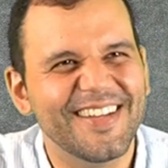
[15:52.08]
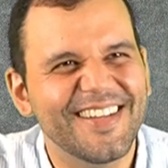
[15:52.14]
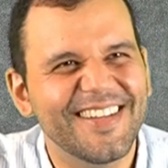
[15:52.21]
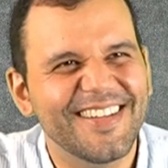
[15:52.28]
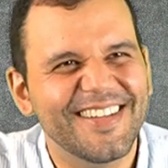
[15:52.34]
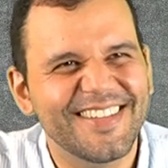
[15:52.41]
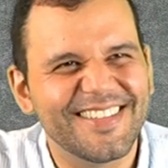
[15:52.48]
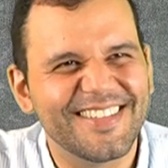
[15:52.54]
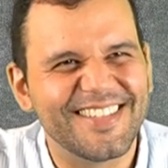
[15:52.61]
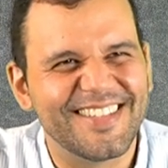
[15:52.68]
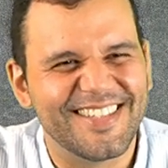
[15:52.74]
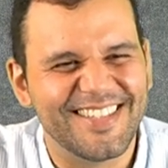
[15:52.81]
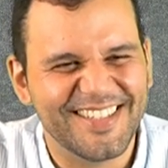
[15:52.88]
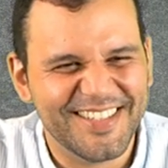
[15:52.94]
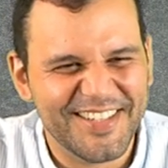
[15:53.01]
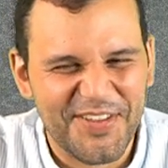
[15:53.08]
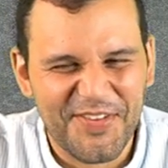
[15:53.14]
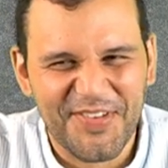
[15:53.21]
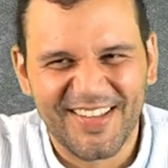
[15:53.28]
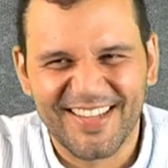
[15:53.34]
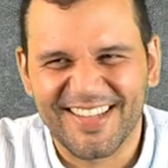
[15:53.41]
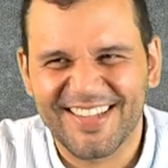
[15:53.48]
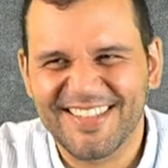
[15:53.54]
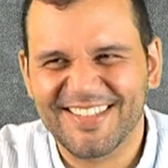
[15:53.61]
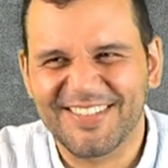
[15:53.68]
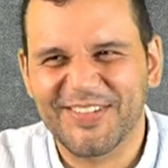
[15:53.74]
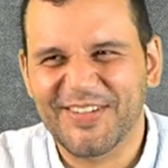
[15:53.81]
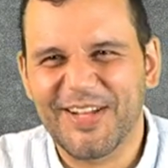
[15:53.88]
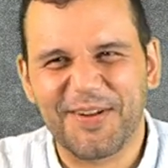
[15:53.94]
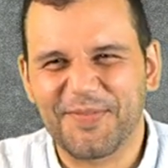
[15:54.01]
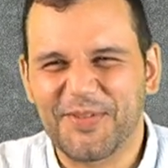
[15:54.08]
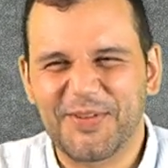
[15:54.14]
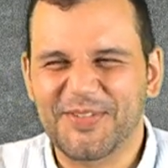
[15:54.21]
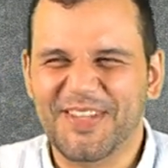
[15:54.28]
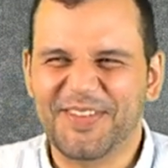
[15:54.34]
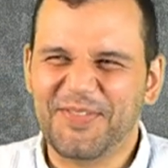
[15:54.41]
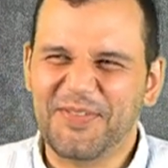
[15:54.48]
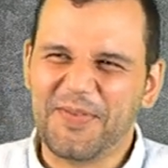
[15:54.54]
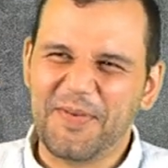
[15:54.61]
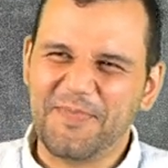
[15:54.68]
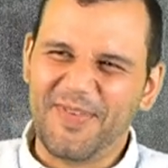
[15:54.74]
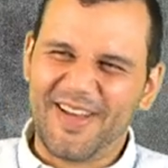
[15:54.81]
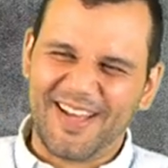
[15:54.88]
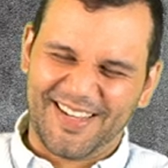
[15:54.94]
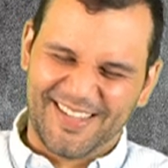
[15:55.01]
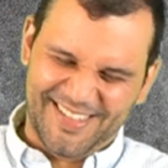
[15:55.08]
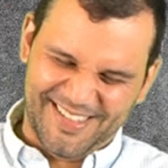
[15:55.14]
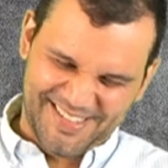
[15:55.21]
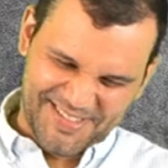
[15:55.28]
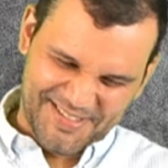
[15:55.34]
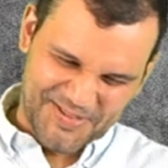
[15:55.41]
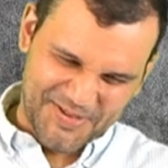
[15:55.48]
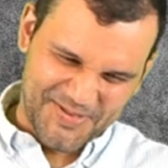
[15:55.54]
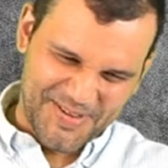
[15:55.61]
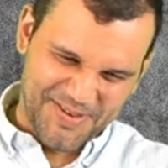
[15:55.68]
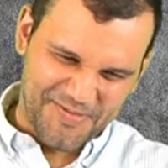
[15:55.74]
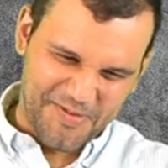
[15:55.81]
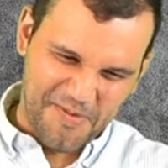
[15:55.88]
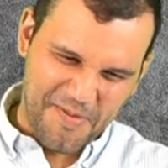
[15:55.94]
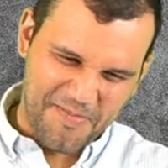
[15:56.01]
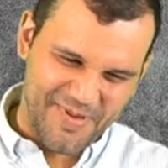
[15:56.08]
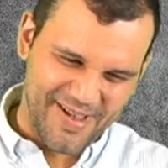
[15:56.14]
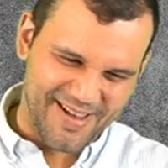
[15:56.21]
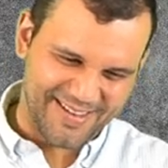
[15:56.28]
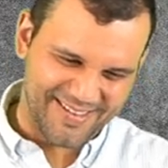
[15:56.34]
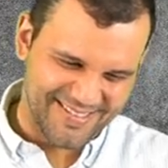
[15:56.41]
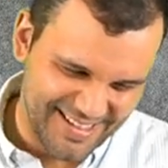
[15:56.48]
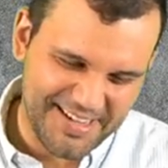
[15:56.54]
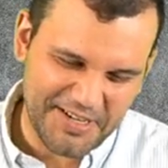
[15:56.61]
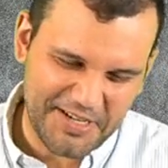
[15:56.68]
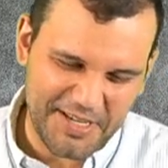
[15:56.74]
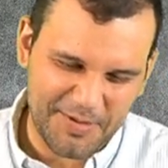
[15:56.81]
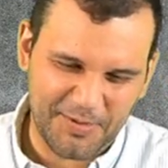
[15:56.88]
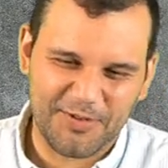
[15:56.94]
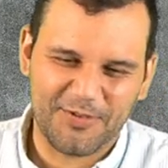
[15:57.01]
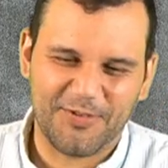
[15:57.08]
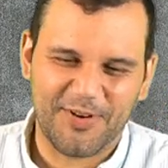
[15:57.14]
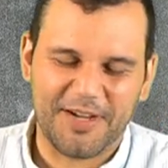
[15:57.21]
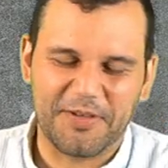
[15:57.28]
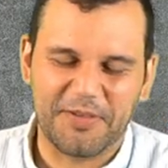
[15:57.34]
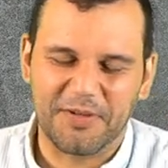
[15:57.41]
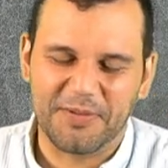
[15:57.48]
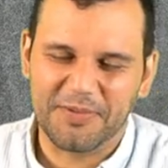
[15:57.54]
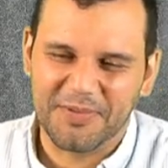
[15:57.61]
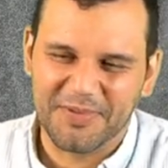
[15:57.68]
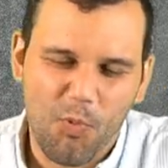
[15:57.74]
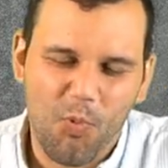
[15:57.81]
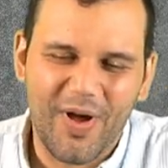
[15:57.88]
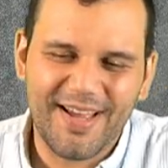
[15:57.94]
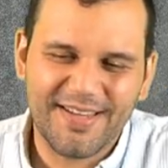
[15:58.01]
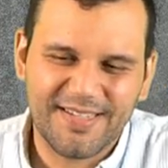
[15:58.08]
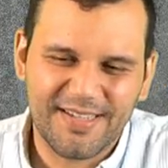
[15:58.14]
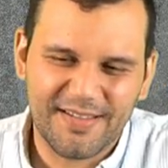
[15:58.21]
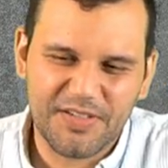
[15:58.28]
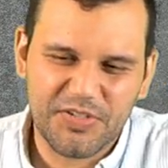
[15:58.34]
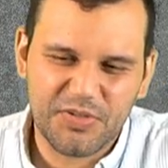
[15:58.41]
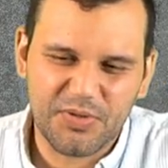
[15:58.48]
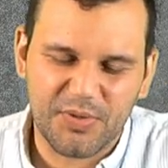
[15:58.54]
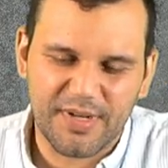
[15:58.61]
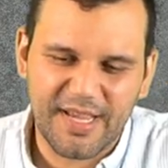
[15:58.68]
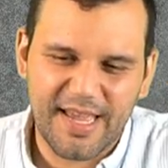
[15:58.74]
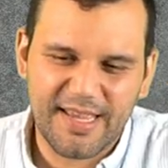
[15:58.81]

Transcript: I still got them. Those never went back. Those never went back. They didn't keep good track of those. Why tell this story?